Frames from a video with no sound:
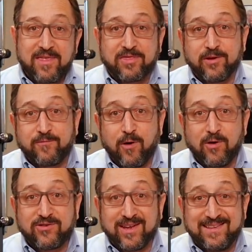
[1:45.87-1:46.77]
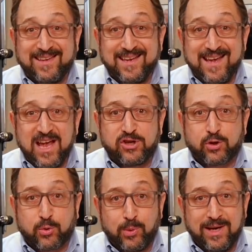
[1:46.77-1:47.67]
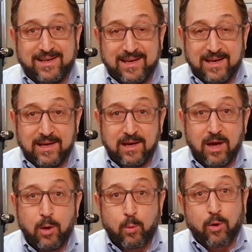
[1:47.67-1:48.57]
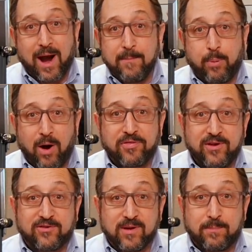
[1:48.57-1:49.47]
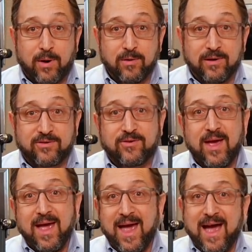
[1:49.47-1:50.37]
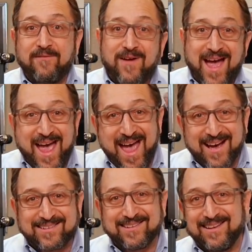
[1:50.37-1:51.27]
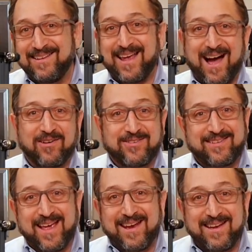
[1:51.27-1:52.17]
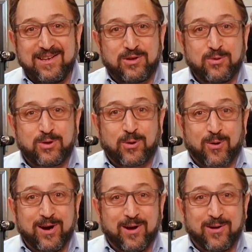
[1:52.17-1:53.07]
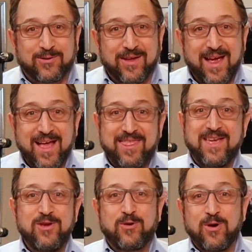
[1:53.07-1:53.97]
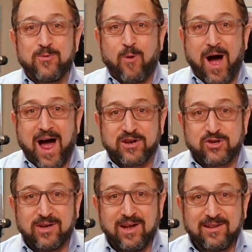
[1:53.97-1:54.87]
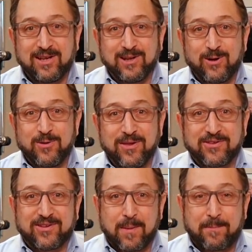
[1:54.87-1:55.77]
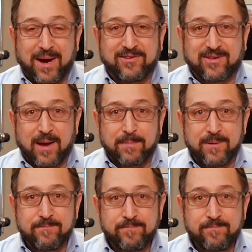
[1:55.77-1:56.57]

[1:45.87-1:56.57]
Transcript: that the folks at TH3D, where I bought these components, have excellent, outstanding tutorials that you can watch to learn the step-by-step.